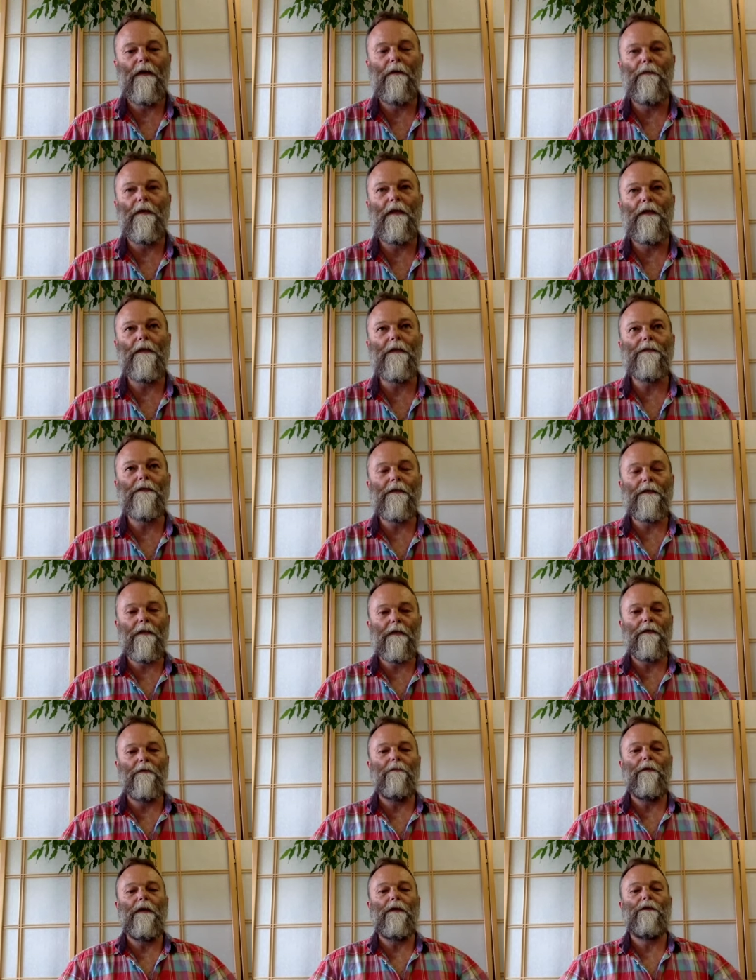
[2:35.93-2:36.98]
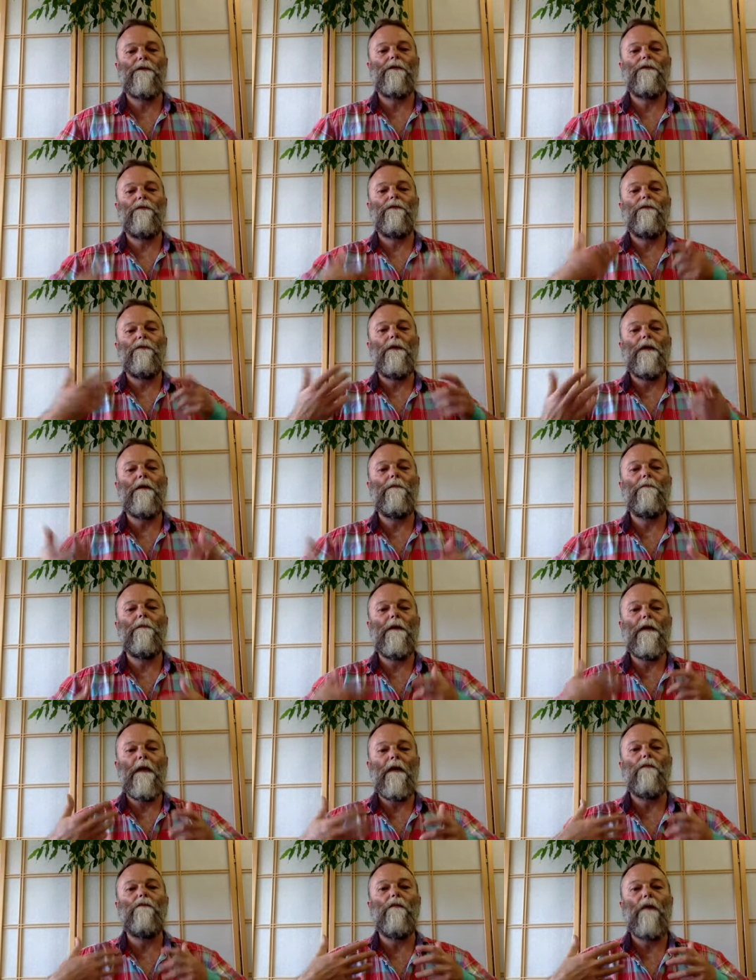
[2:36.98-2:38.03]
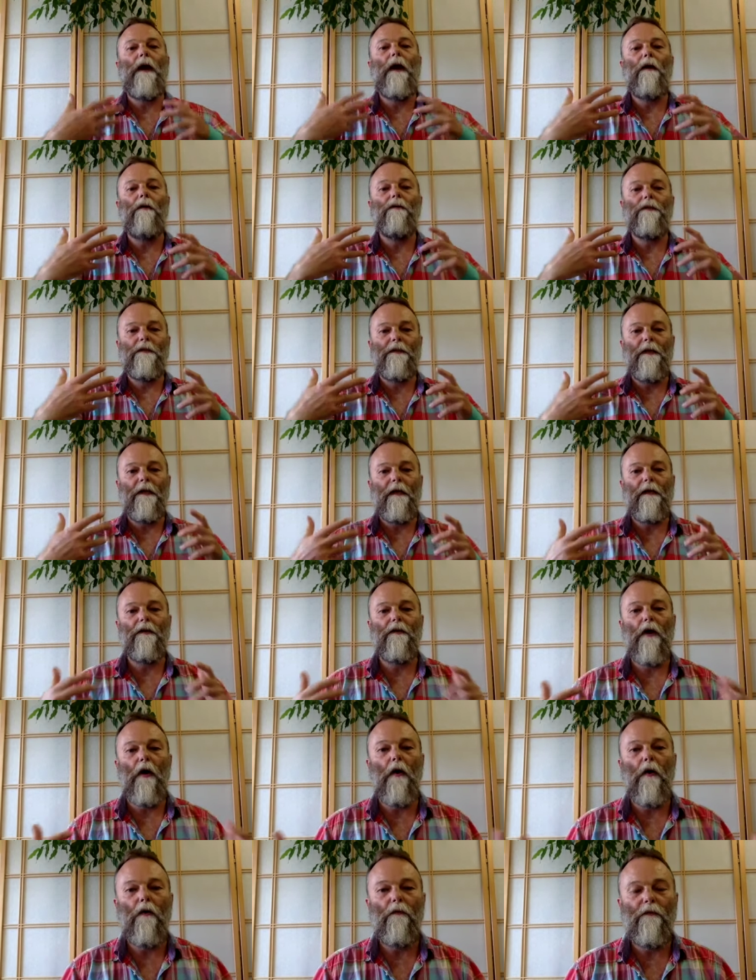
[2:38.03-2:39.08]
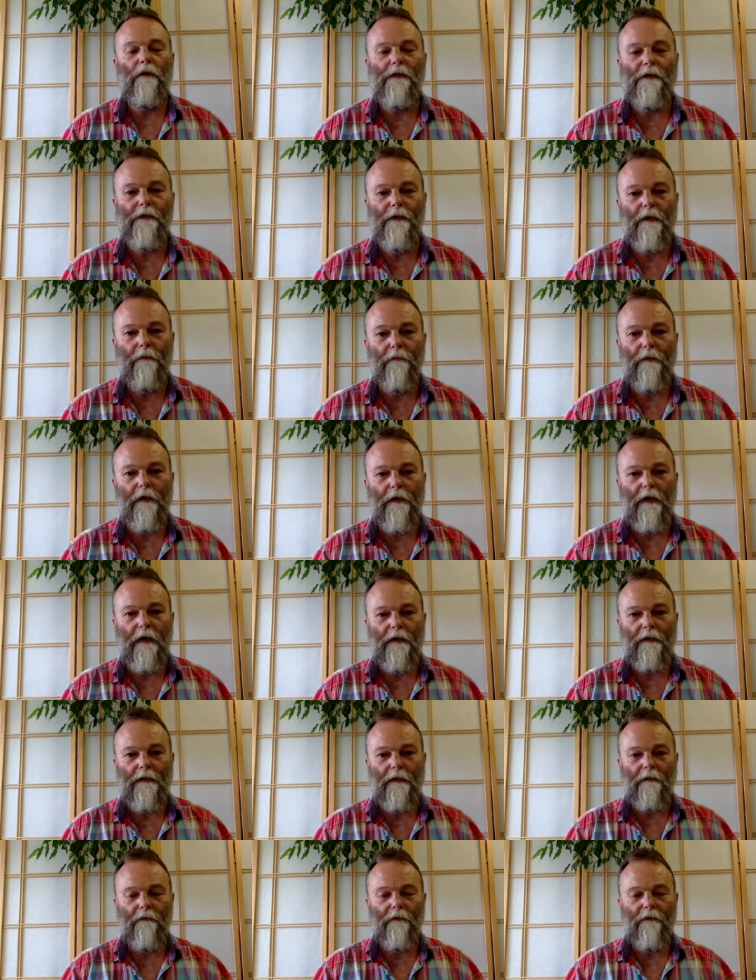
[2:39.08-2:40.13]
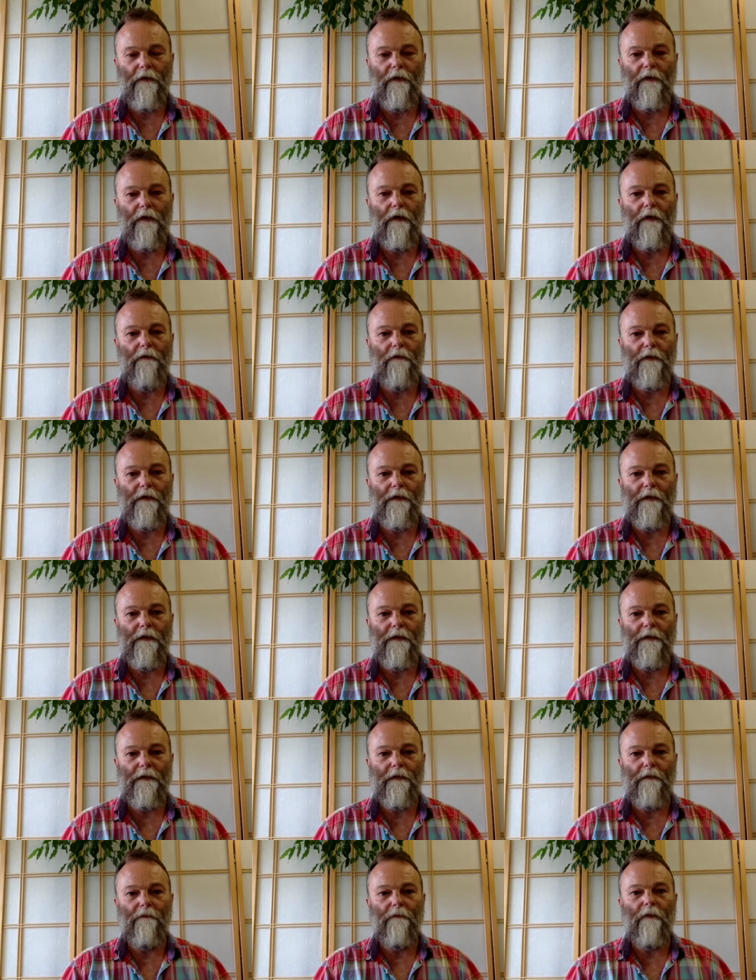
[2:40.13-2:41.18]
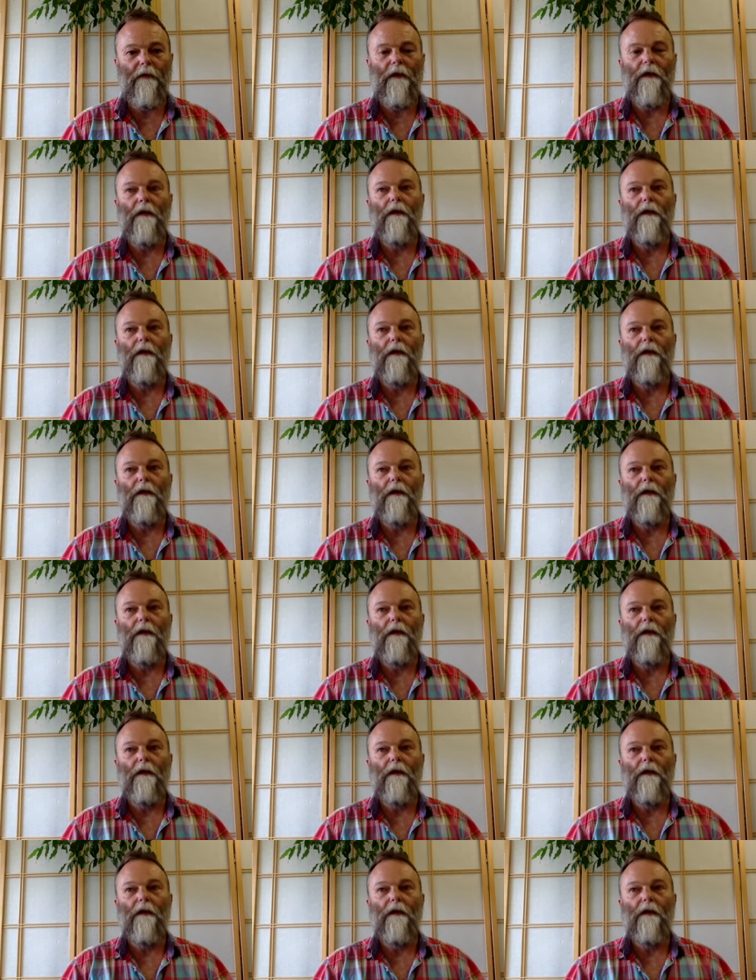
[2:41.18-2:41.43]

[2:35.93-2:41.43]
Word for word: I mean, this is going to be extremely arousing and overstimulating for your nervous system,